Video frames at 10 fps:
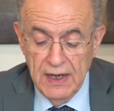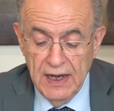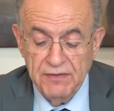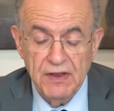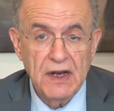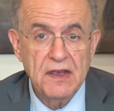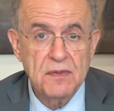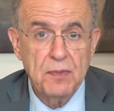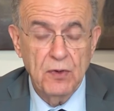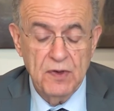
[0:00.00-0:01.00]
have a
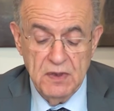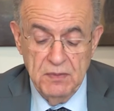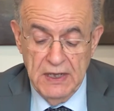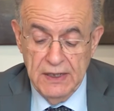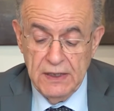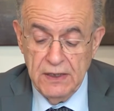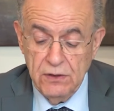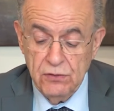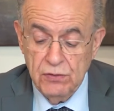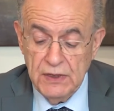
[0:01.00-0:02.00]
responsibility
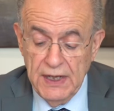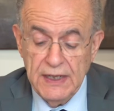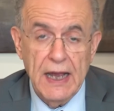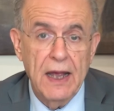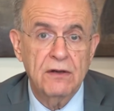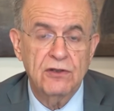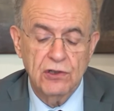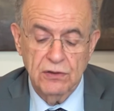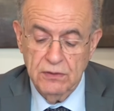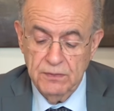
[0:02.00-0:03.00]
to take action.